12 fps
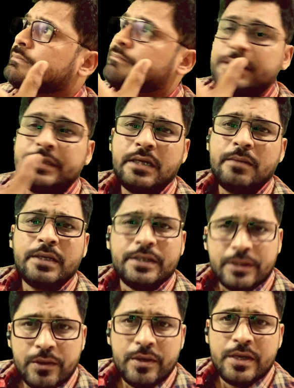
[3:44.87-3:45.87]
become a
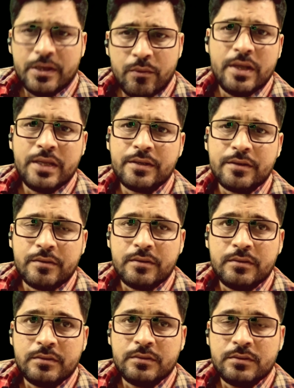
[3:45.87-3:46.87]
narrator.
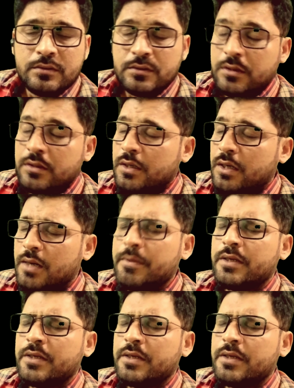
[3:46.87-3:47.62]
I